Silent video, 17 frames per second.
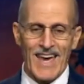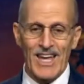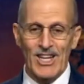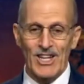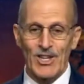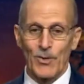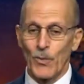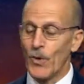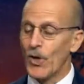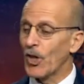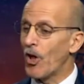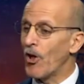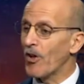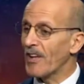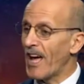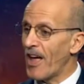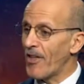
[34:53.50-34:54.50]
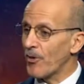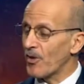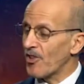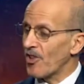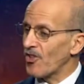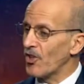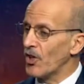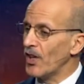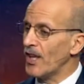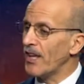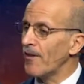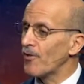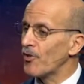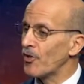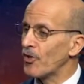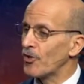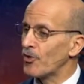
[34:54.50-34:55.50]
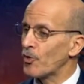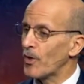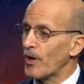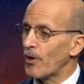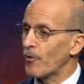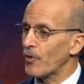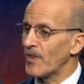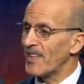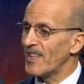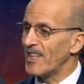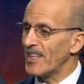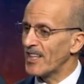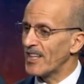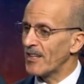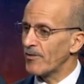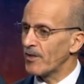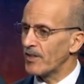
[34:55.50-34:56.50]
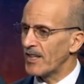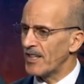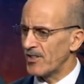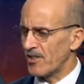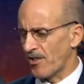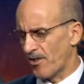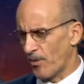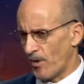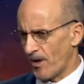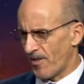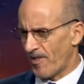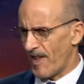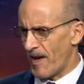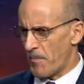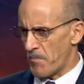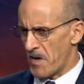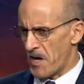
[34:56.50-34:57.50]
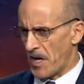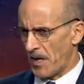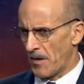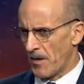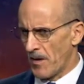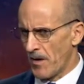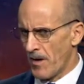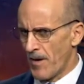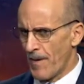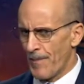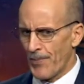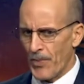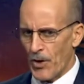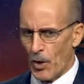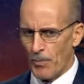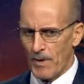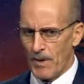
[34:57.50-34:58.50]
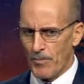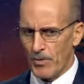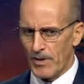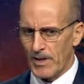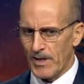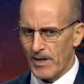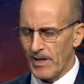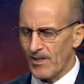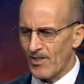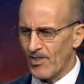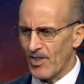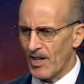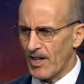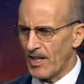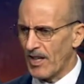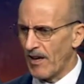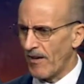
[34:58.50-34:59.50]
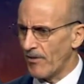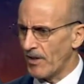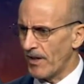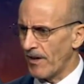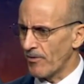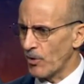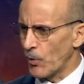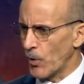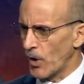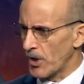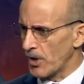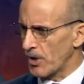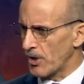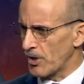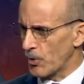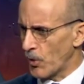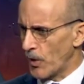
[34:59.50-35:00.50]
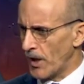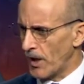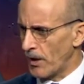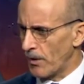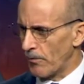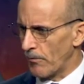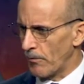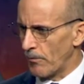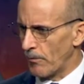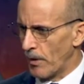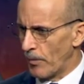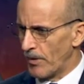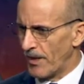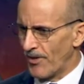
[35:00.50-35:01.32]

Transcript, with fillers: and we'll all gather. It says the leaves of the tree are for the healing of the nations. So what's that mean? Are people going to get sick in heaven, have to run to the tree and